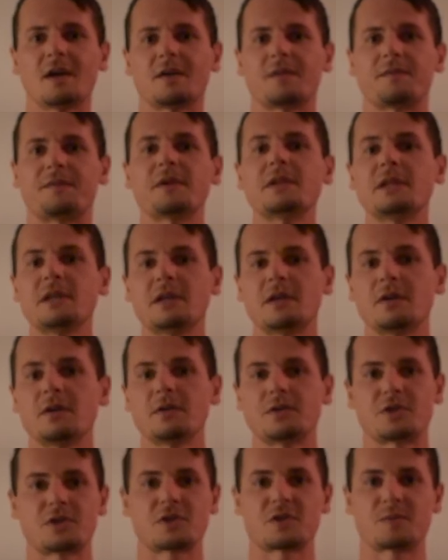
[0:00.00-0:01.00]
Feeling
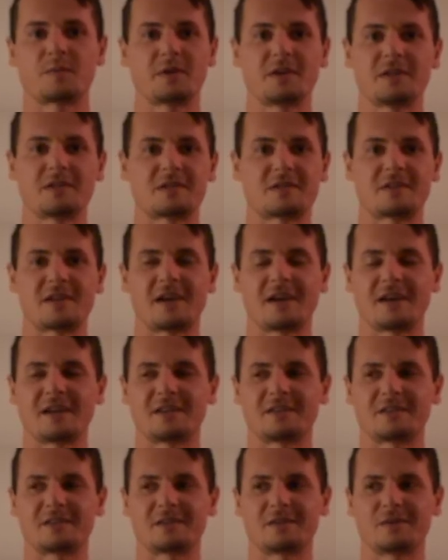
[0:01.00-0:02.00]
good just means
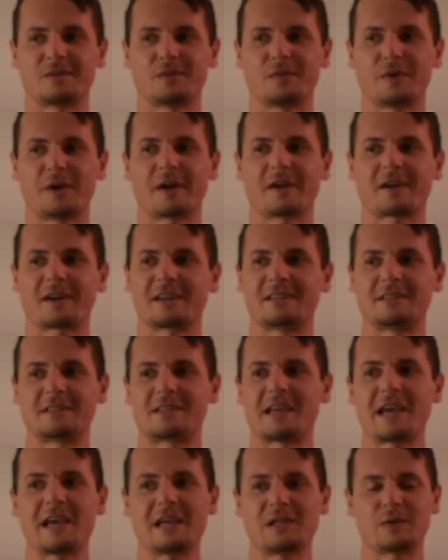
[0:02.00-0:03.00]
that we are
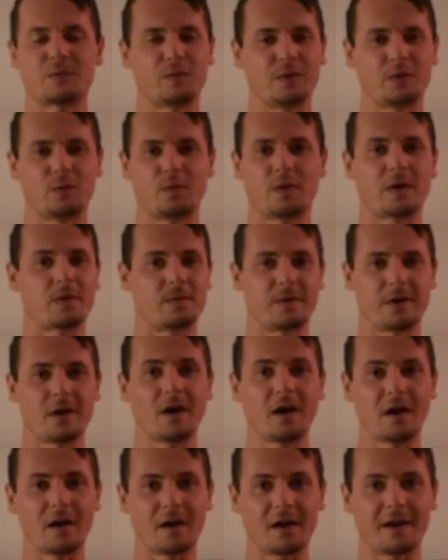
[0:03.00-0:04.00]
content with where we
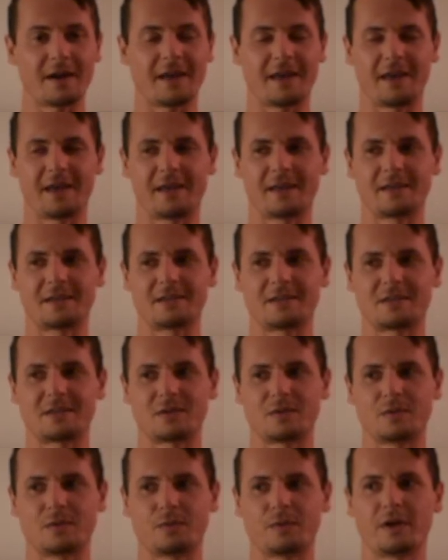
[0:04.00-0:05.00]
are, and
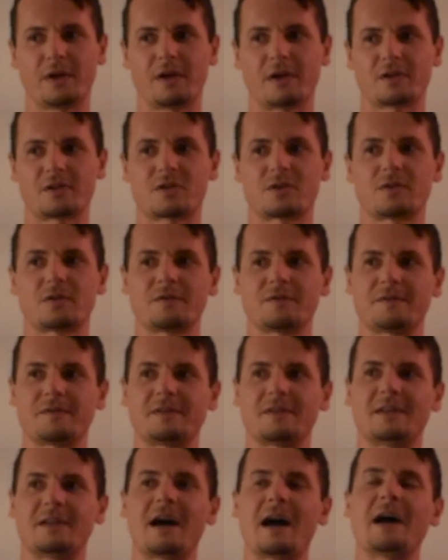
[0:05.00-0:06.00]
we are sort
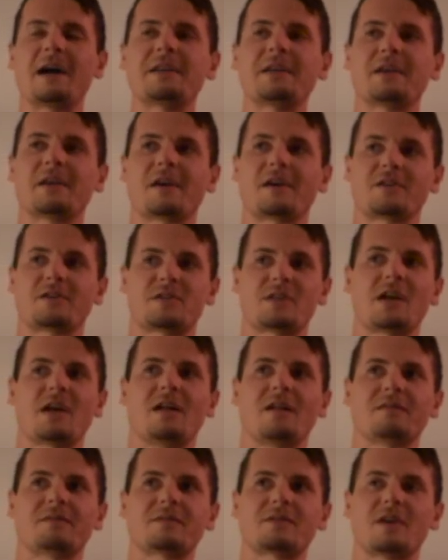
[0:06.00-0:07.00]
of guiding
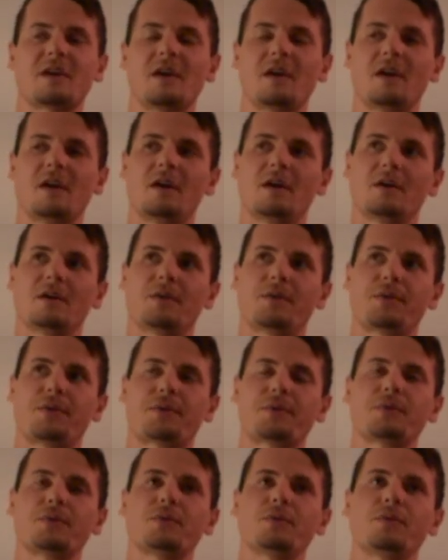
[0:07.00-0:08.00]
ourselves
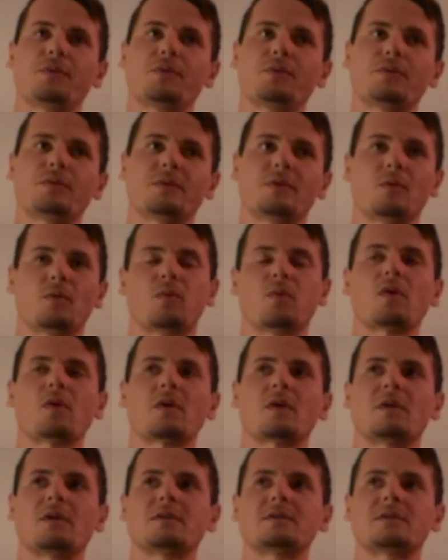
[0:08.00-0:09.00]
through the
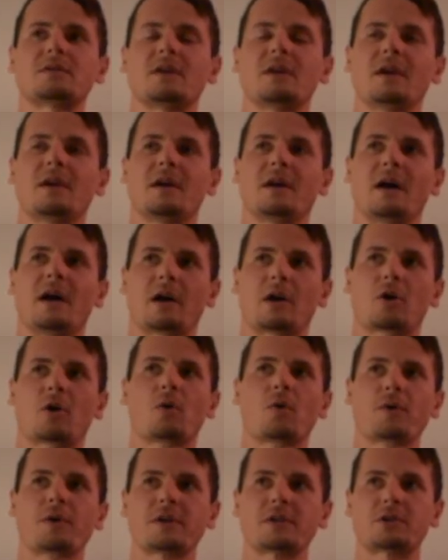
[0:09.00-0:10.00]
world
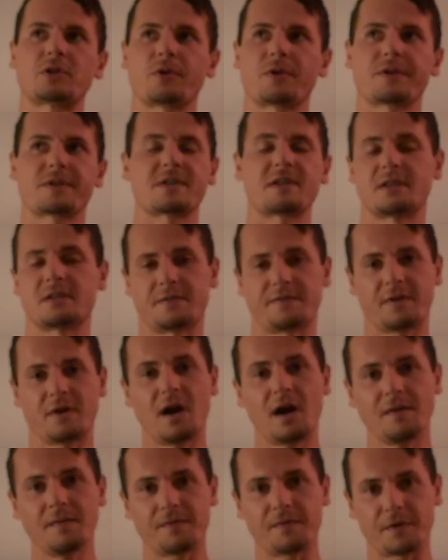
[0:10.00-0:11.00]
according to our sense of
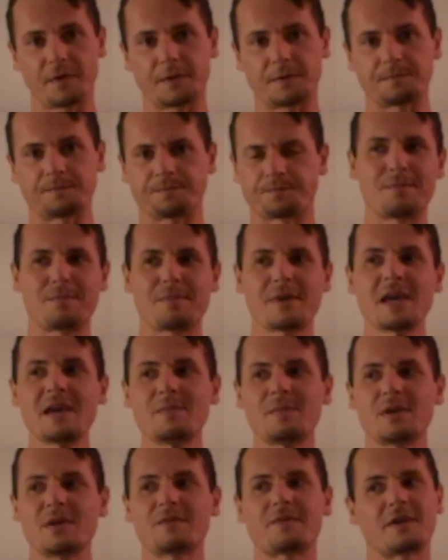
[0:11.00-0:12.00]
comfort. And
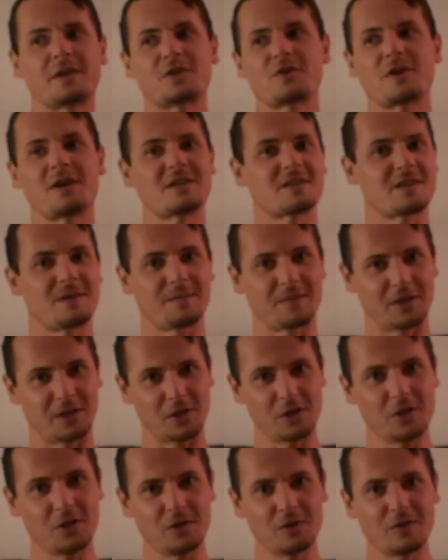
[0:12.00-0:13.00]
maybe if I try
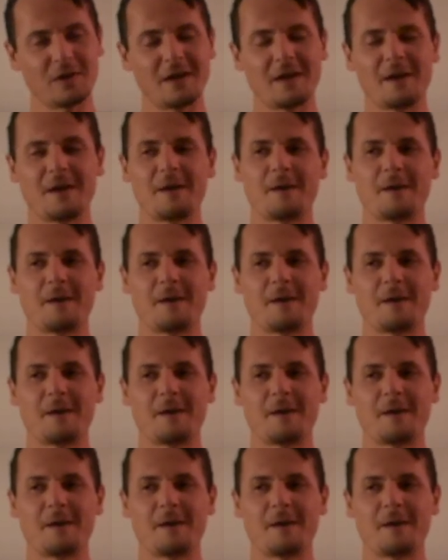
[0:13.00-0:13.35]
something new,